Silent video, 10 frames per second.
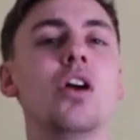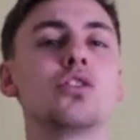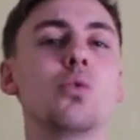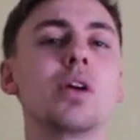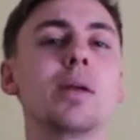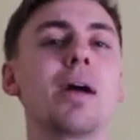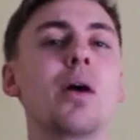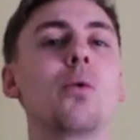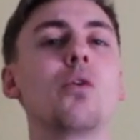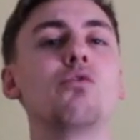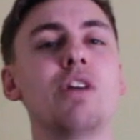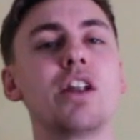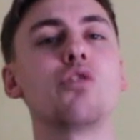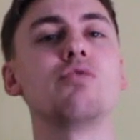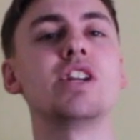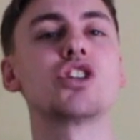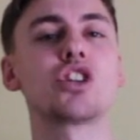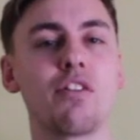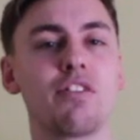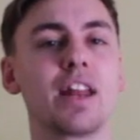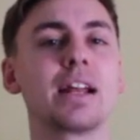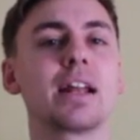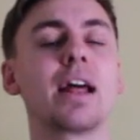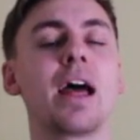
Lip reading: talking about Renault reshuffling